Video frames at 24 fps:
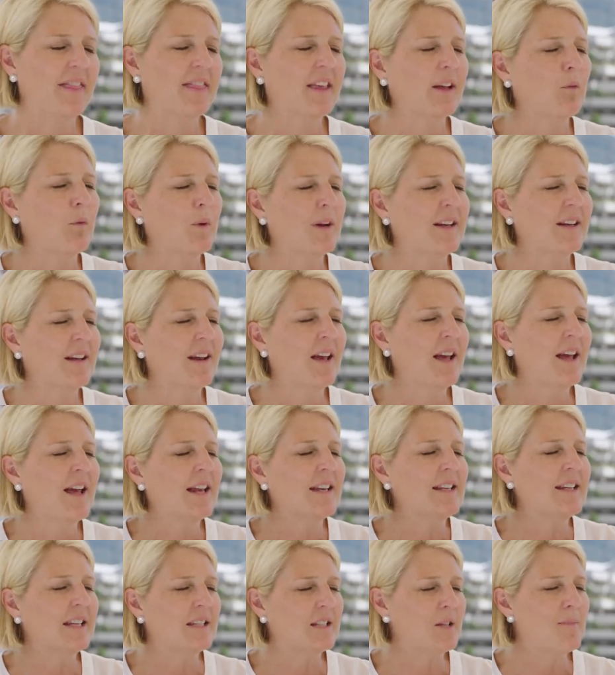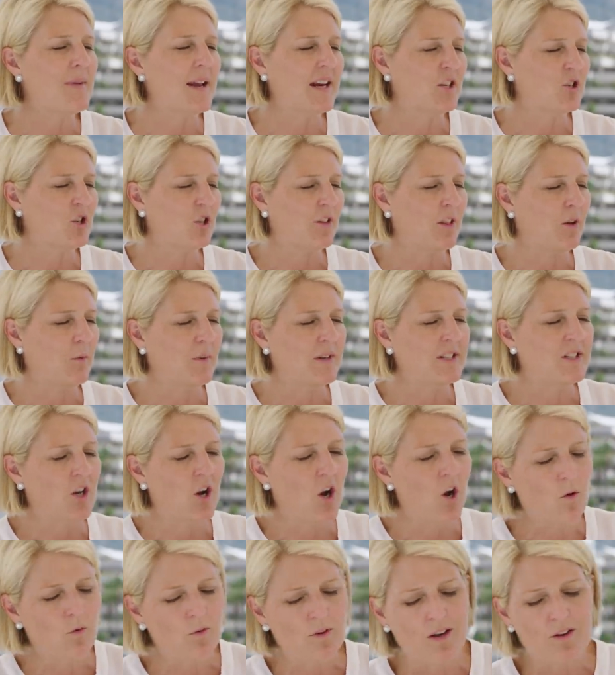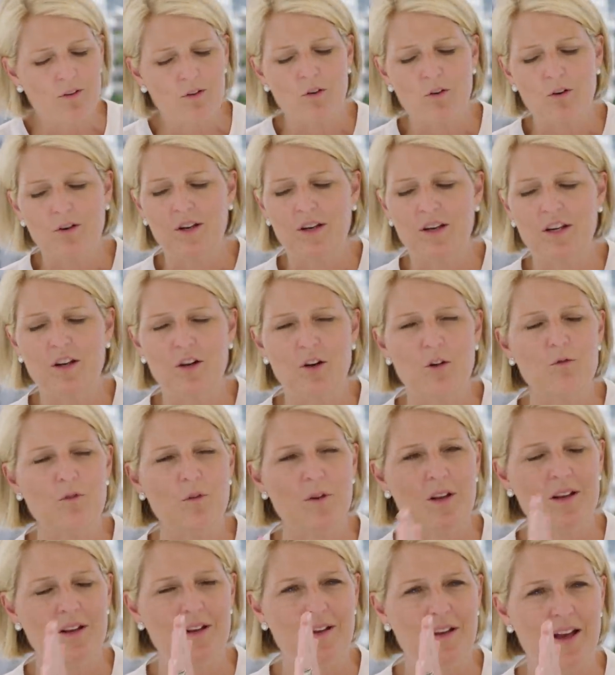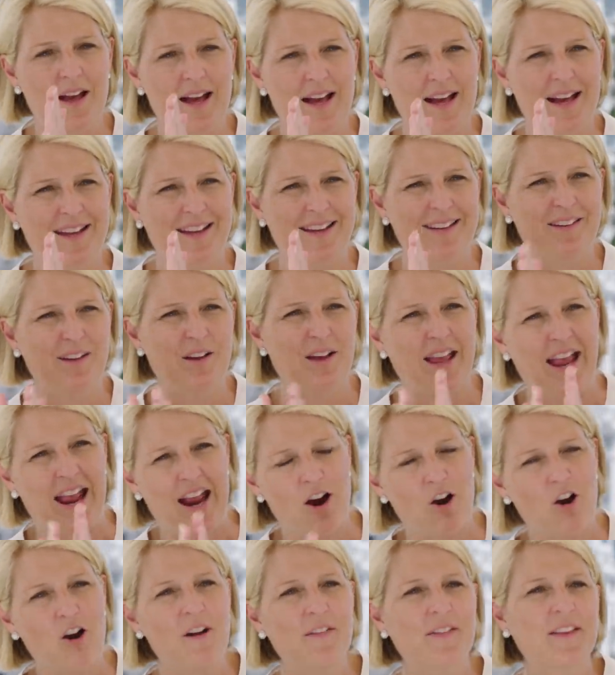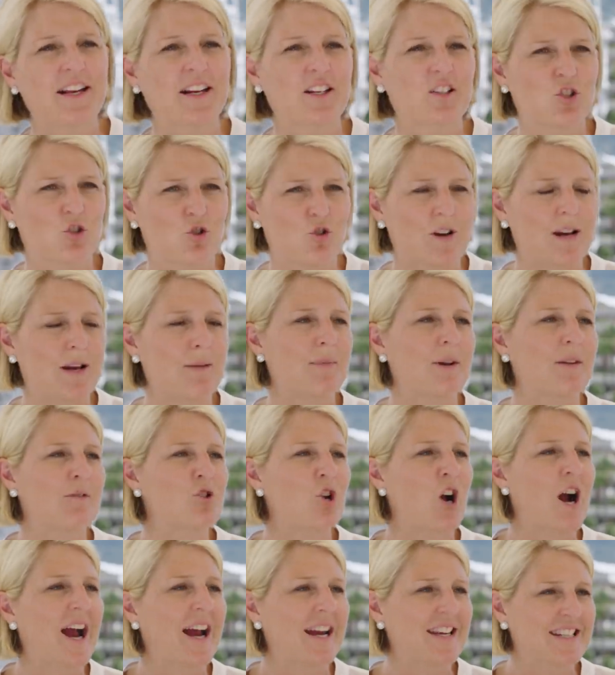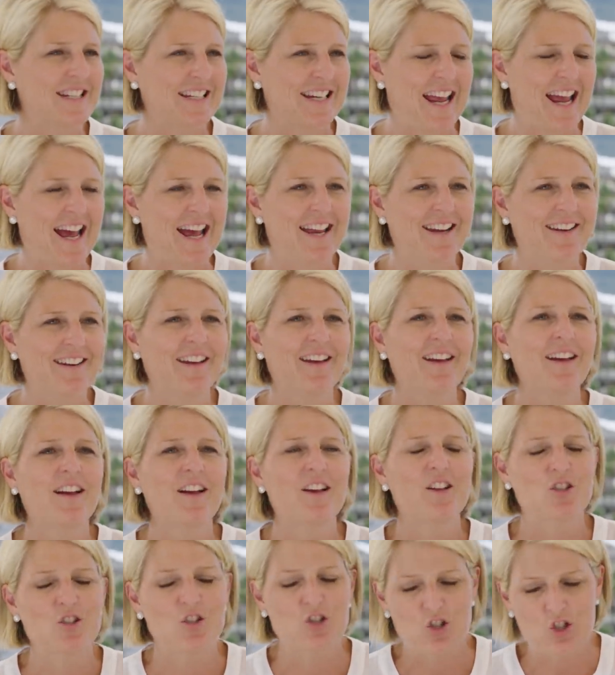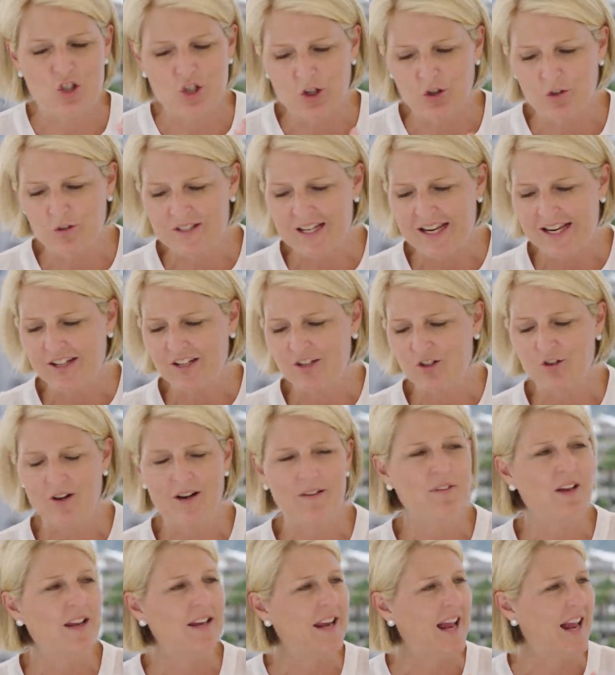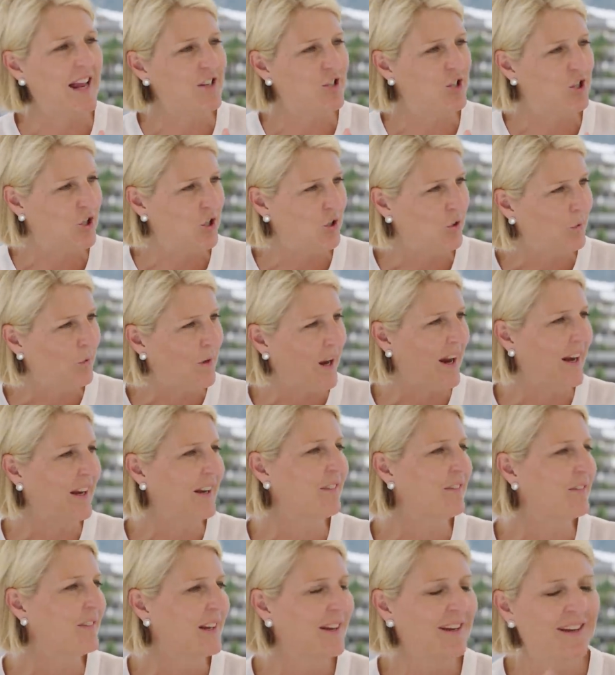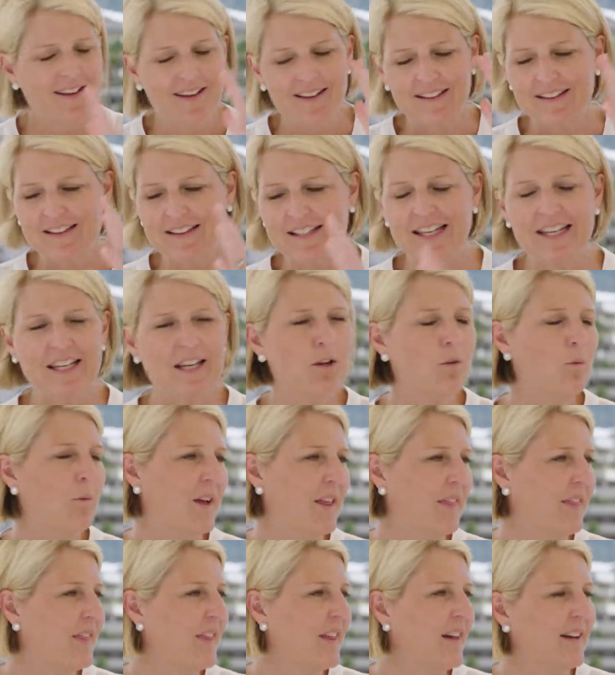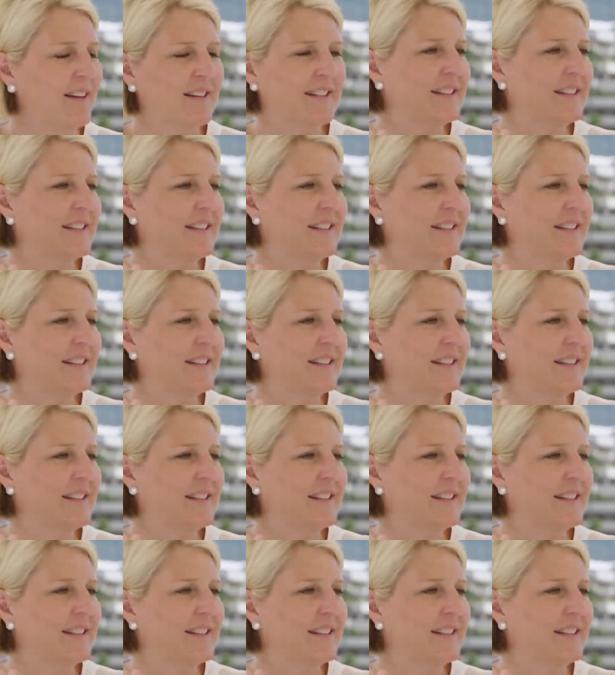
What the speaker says: I think we need to make sure that we don't, you know, err on the extreme of trying to get too data-driven and too kind of leading with the